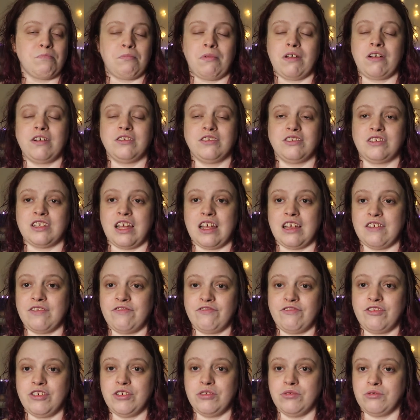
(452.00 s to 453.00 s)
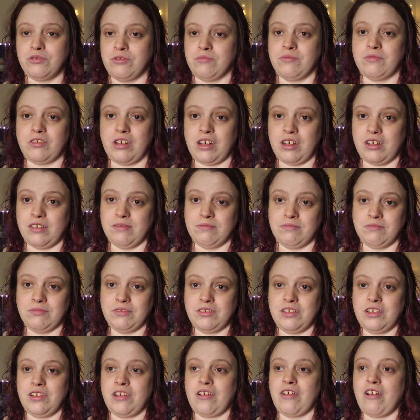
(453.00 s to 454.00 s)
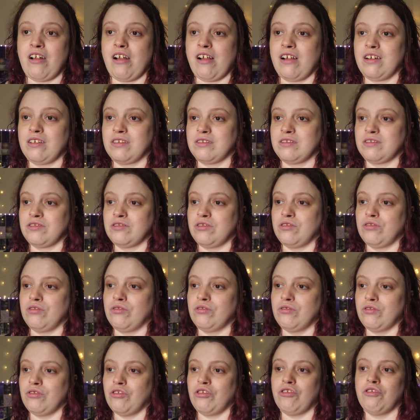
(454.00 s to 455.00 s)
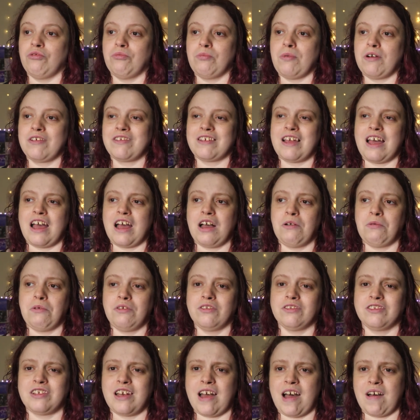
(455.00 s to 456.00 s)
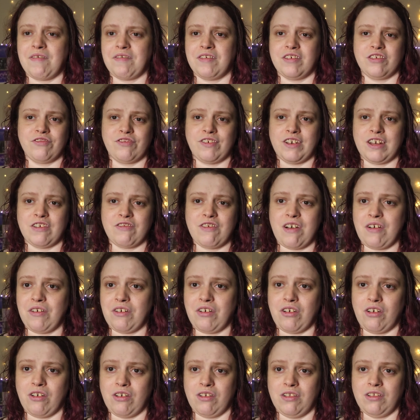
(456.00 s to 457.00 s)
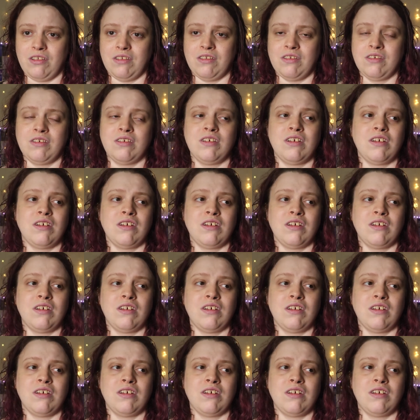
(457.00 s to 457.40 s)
Because they do sometimes. Or say I want to have a drink of alcohol.